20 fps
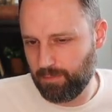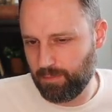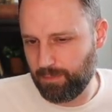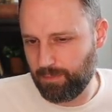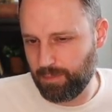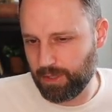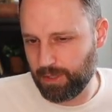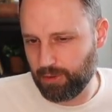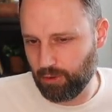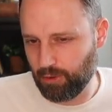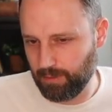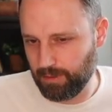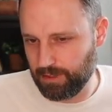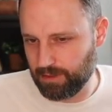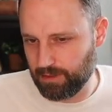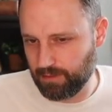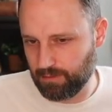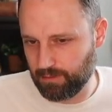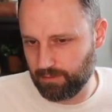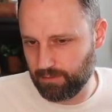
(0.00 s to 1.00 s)
but normally
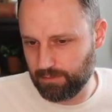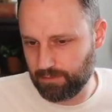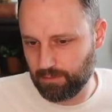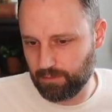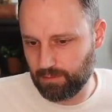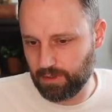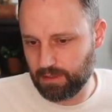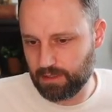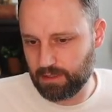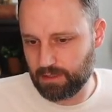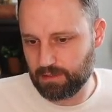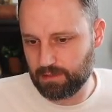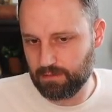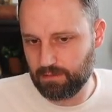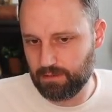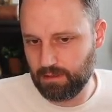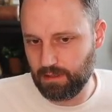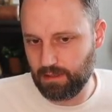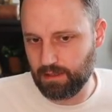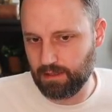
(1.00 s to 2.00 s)
the rook
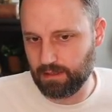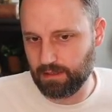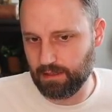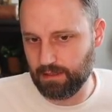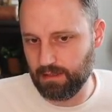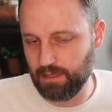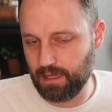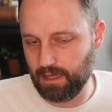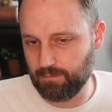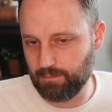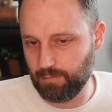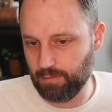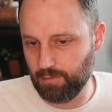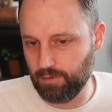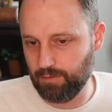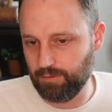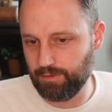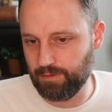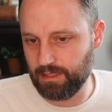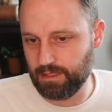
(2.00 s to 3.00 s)
e8
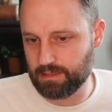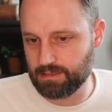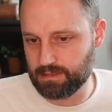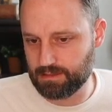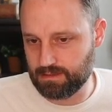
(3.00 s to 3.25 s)
move is